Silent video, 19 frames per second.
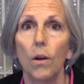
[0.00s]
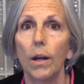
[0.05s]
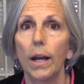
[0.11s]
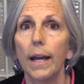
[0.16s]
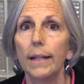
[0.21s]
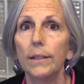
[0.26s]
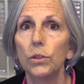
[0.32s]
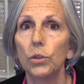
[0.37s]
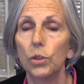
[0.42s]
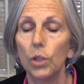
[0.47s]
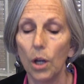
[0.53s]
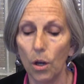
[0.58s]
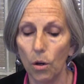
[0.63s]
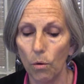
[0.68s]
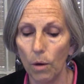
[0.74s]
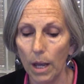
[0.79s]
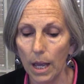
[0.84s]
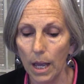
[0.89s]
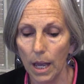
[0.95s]
Okay,
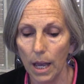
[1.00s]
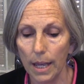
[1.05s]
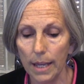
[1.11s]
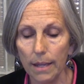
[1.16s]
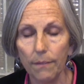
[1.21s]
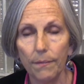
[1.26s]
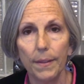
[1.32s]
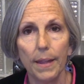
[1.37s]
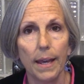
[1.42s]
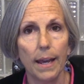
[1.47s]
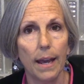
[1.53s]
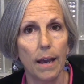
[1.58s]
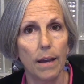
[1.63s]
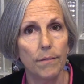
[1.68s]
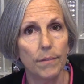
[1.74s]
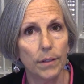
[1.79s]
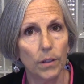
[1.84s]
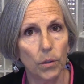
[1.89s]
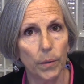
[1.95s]
so if they
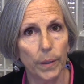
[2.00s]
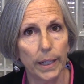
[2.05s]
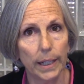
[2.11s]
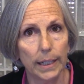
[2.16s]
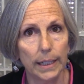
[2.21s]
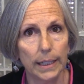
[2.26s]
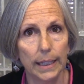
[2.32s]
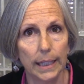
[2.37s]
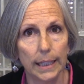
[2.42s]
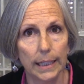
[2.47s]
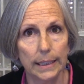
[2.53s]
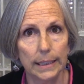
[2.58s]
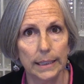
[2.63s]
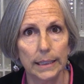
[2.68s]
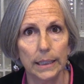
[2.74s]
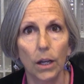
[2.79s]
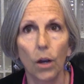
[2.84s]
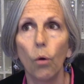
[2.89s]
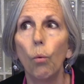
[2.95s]
haven't created
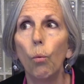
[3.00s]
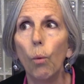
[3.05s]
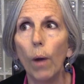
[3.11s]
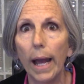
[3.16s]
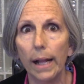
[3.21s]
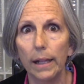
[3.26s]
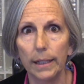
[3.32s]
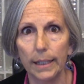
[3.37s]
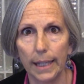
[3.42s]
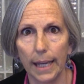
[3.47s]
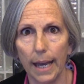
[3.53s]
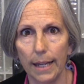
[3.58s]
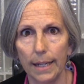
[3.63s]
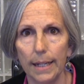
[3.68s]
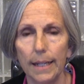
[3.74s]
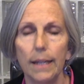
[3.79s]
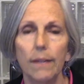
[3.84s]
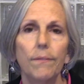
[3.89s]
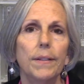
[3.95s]
this well yet,
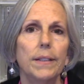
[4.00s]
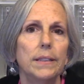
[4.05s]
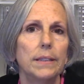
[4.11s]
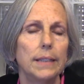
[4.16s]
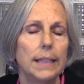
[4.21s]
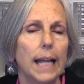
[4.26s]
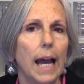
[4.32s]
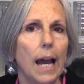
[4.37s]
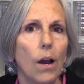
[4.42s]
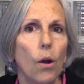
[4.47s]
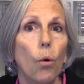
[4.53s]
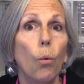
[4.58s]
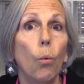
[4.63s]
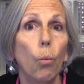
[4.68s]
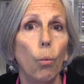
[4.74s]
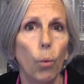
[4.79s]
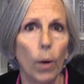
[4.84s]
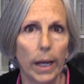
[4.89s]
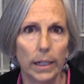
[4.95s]
if it's not
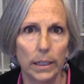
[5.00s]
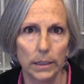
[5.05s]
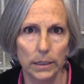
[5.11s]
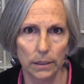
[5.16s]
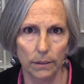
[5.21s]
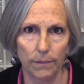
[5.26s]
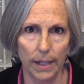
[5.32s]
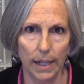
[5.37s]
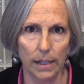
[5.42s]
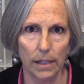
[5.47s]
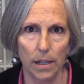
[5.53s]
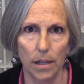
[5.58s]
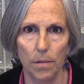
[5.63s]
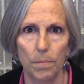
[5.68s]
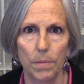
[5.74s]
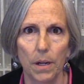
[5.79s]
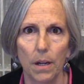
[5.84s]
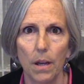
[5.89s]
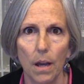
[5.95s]
well
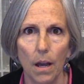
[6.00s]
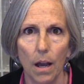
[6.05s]
developed